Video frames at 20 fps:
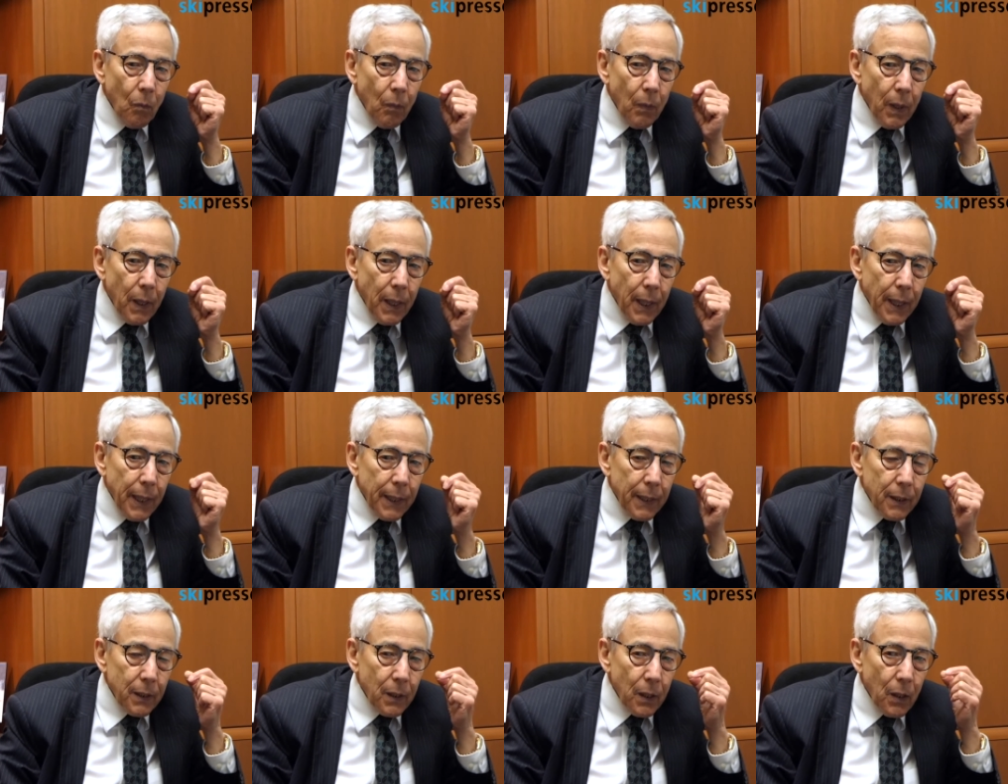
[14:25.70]

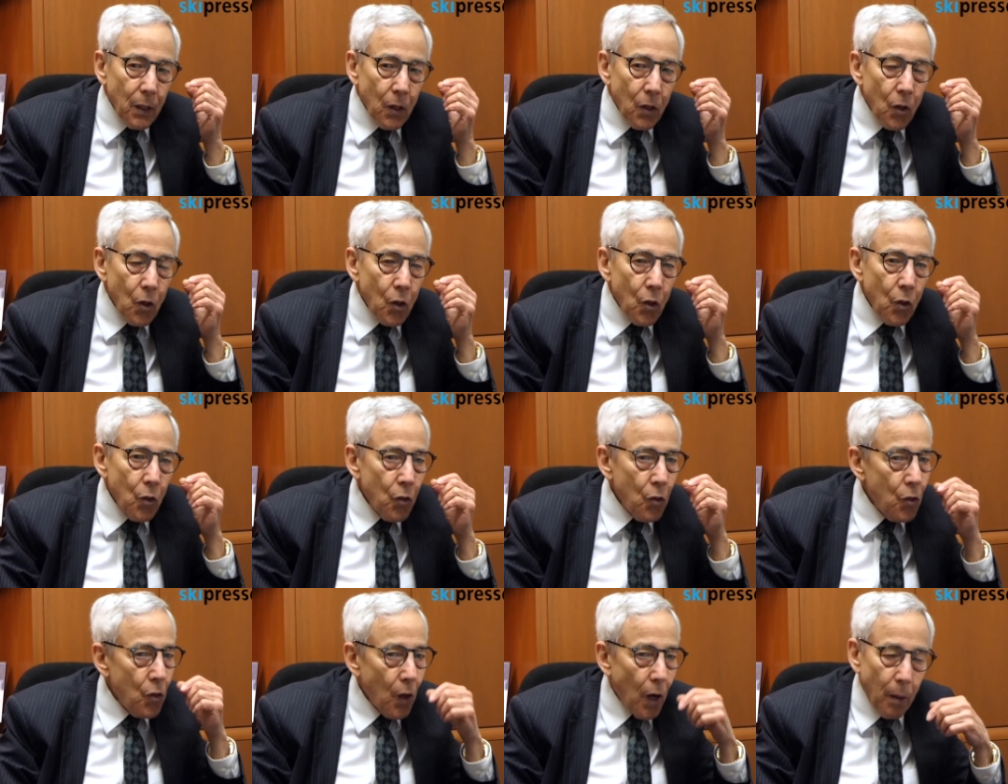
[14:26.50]
and
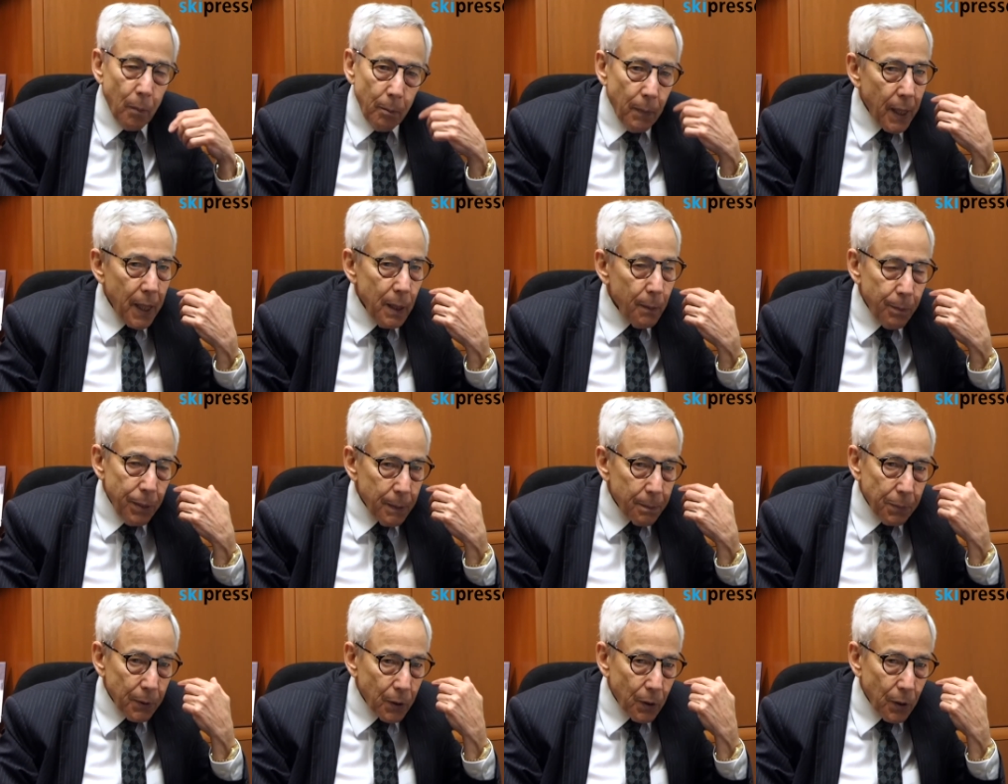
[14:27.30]
not many
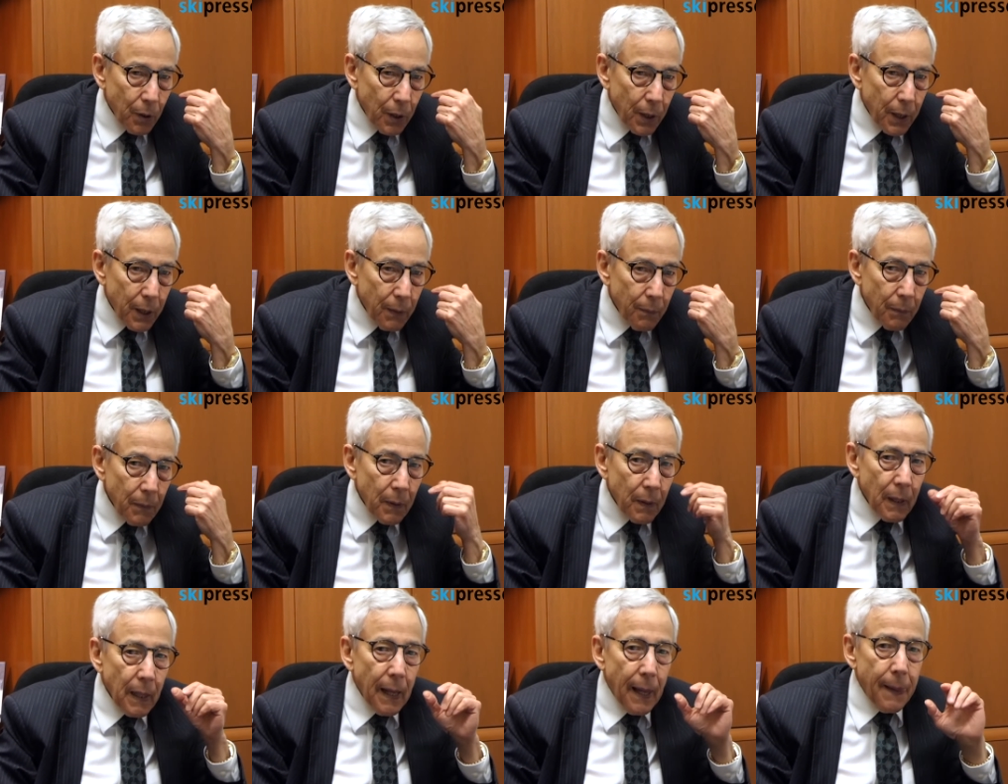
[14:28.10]
people could.
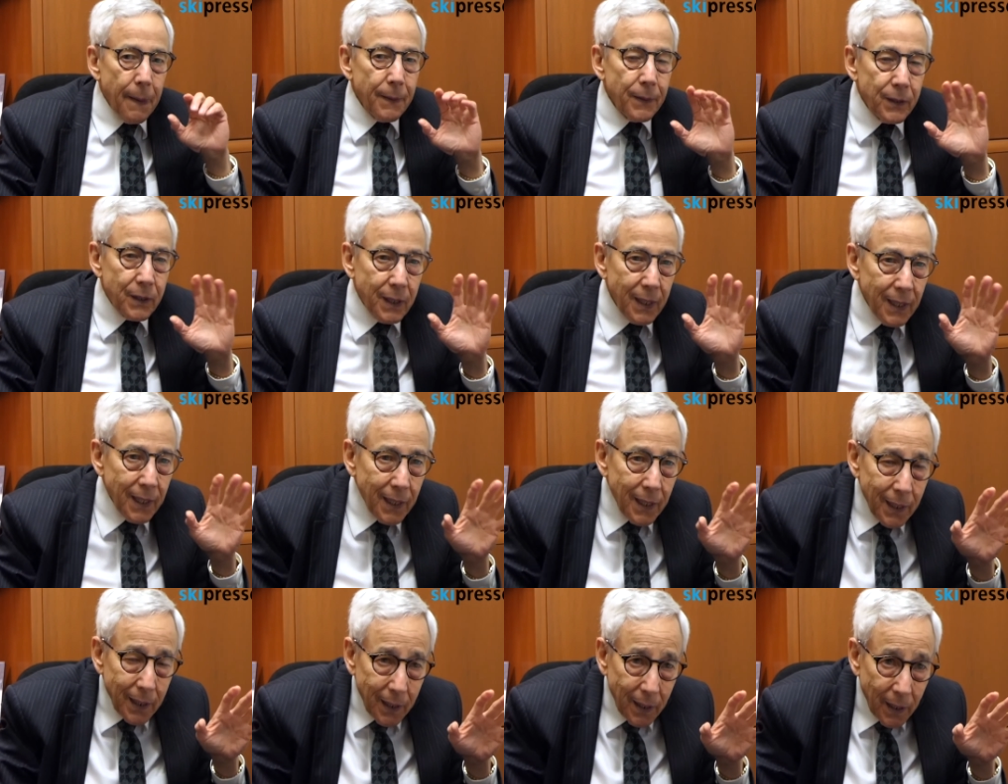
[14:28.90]
And
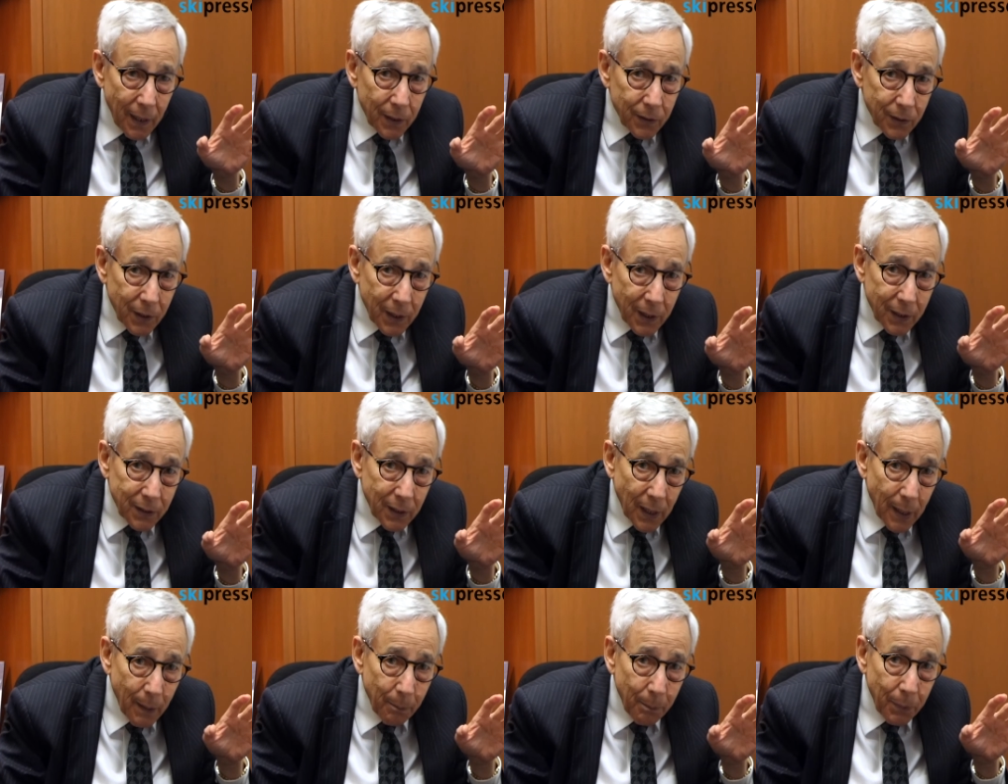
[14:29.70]
Dean, as an
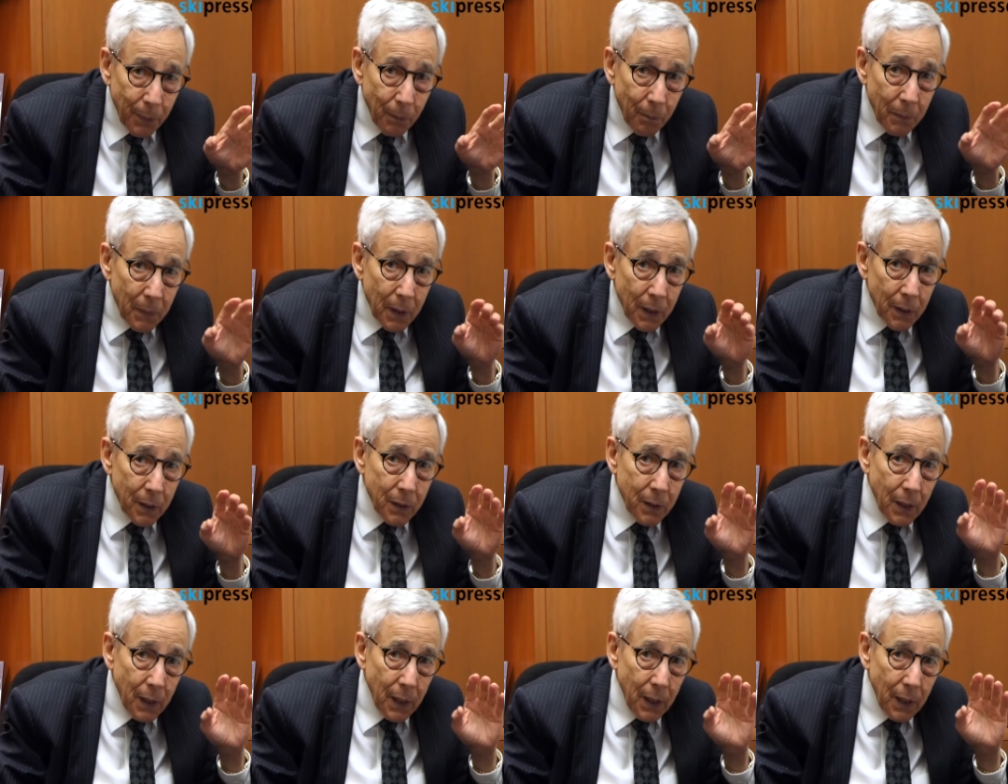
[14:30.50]
example,
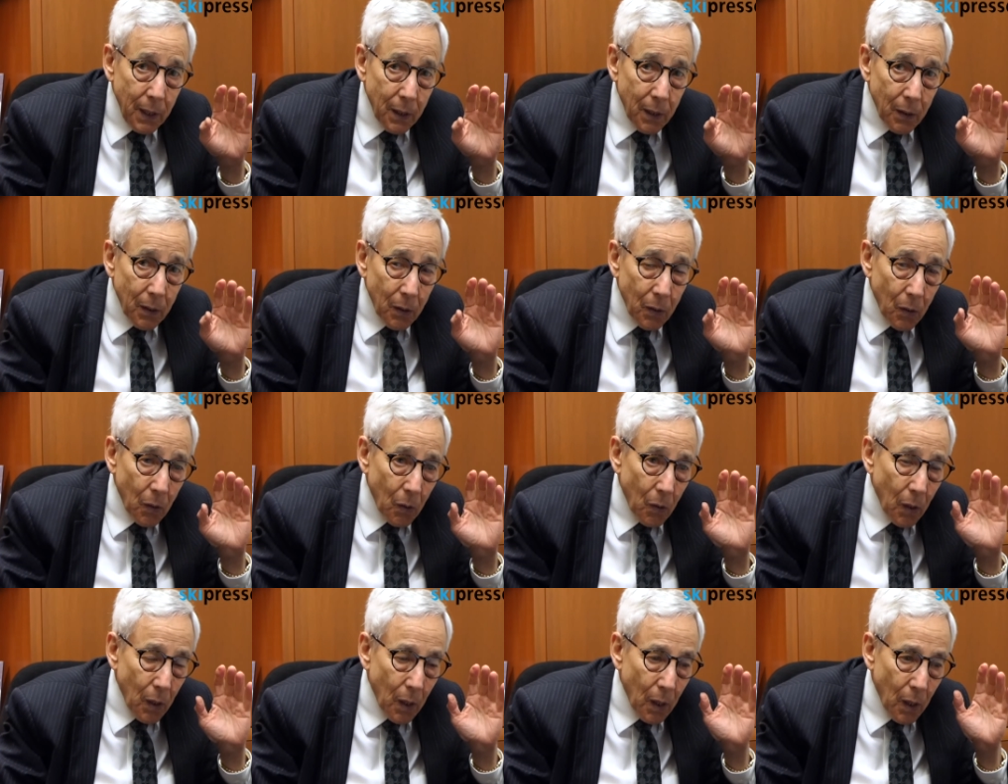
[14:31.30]
Dean,
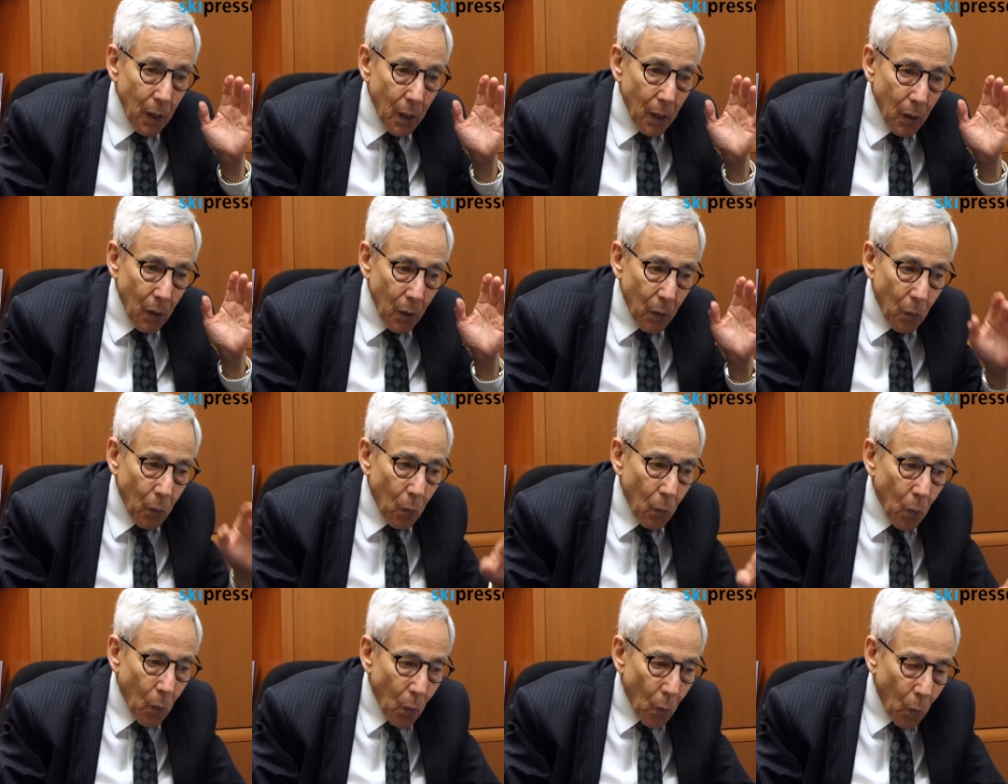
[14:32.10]

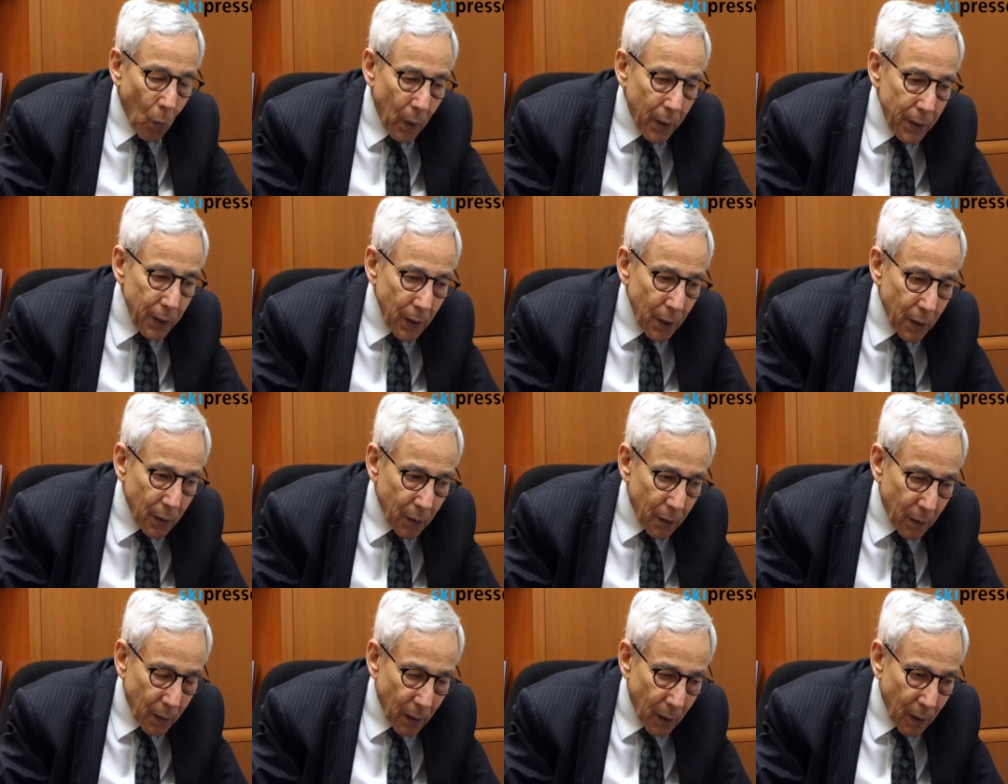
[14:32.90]
one
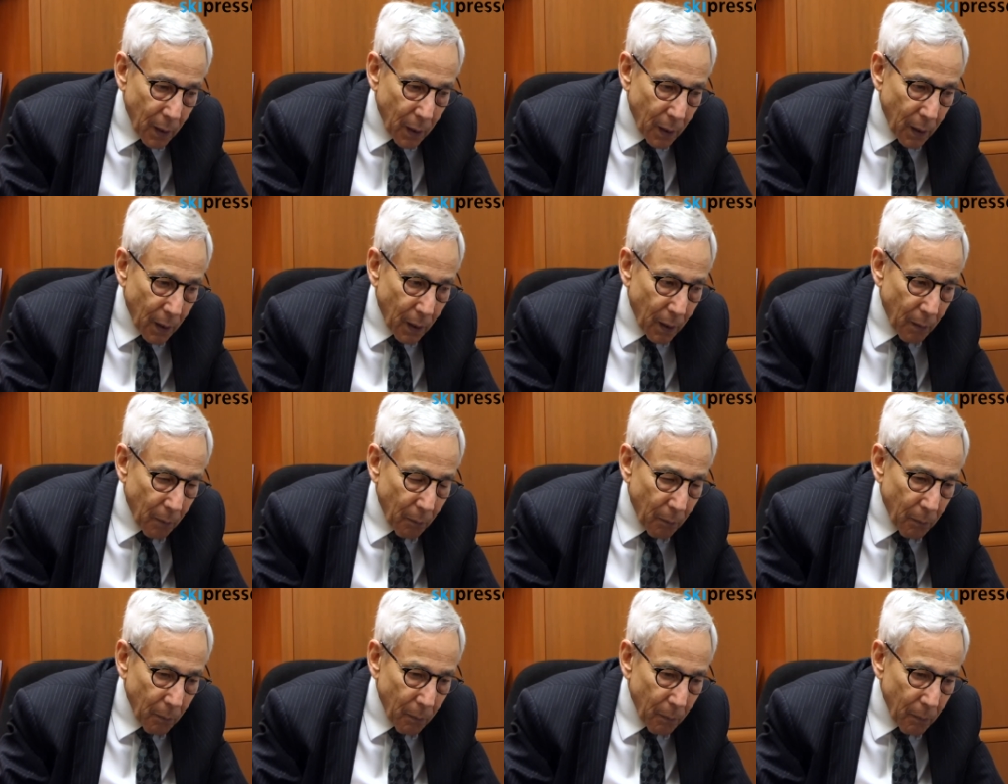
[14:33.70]
year um,